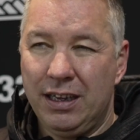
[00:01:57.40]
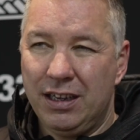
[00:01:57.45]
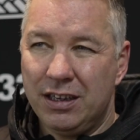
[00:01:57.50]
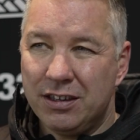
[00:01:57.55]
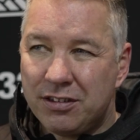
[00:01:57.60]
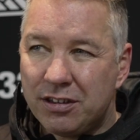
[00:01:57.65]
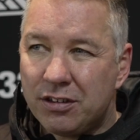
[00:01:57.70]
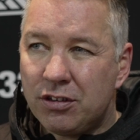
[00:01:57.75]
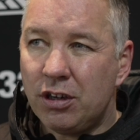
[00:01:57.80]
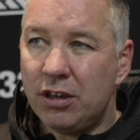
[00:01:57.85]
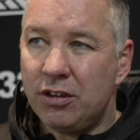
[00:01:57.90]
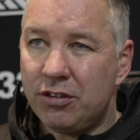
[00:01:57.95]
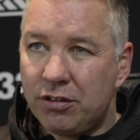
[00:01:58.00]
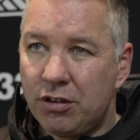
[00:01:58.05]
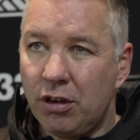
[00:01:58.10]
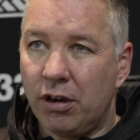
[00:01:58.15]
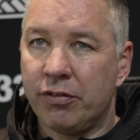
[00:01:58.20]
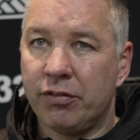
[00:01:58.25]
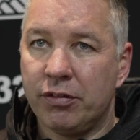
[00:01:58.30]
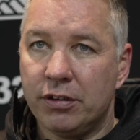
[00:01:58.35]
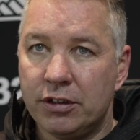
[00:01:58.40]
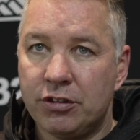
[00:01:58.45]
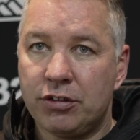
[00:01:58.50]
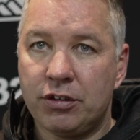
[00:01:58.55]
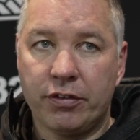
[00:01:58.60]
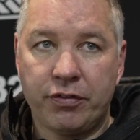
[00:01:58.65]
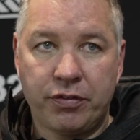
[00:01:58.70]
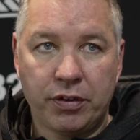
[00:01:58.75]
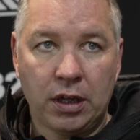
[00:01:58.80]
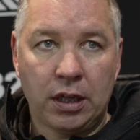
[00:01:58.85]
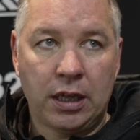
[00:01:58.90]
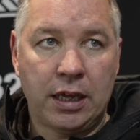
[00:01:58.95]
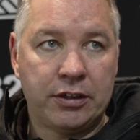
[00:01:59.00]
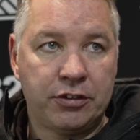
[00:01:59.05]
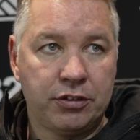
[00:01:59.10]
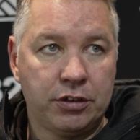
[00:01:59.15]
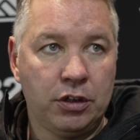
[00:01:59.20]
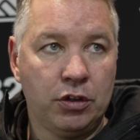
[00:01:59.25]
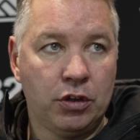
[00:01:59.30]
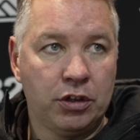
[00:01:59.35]
it's, it's tough. It's tough for the
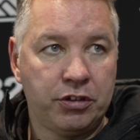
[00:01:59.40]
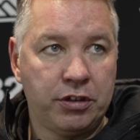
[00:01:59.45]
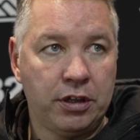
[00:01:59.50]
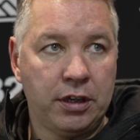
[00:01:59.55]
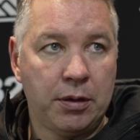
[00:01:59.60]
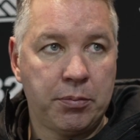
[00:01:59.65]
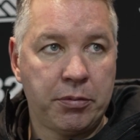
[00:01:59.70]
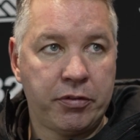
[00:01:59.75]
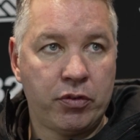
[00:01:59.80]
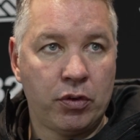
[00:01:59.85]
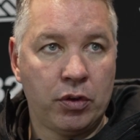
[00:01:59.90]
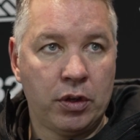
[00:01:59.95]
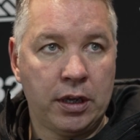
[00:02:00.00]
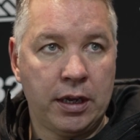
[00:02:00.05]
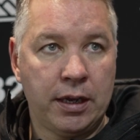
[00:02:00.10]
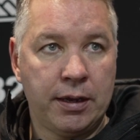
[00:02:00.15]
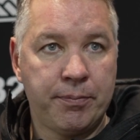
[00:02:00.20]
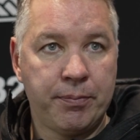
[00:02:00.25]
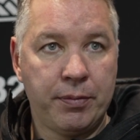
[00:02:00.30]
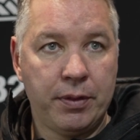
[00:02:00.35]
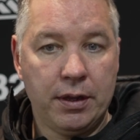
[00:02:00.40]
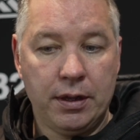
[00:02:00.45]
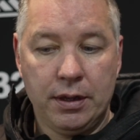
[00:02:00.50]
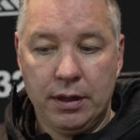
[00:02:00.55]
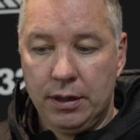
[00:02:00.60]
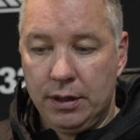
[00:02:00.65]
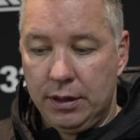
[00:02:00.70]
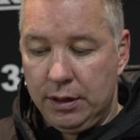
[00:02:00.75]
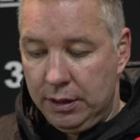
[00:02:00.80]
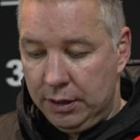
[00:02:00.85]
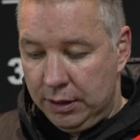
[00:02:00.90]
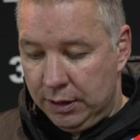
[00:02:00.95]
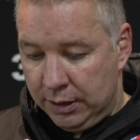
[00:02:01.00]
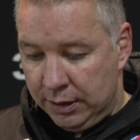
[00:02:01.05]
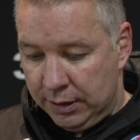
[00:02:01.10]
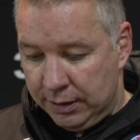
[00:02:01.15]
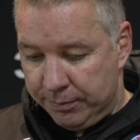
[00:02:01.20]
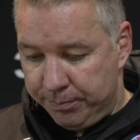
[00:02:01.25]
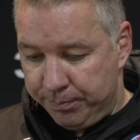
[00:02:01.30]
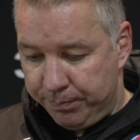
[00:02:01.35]
lads. You know, I said that before the game.
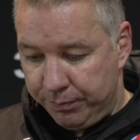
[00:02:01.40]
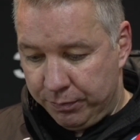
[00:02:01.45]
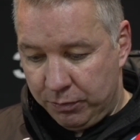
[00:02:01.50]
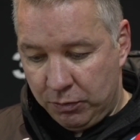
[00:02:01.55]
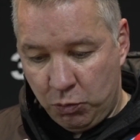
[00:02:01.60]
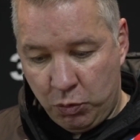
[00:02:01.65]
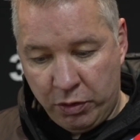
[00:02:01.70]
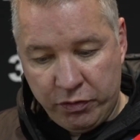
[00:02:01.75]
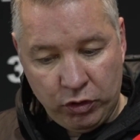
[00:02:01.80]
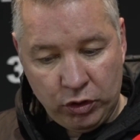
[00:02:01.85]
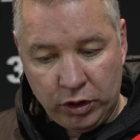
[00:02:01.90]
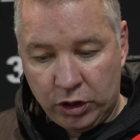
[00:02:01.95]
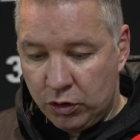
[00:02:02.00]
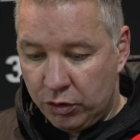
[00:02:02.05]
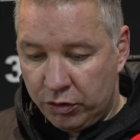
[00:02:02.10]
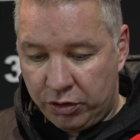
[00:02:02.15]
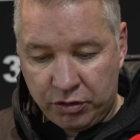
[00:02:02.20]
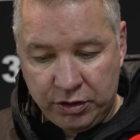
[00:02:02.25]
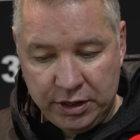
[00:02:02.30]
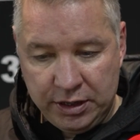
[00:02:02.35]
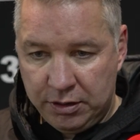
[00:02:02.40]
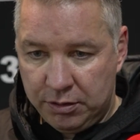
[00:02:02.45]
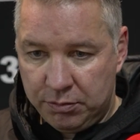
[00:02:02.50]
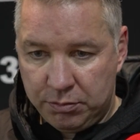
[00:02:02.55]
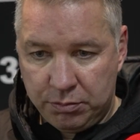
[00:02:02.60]
Um, we've only got three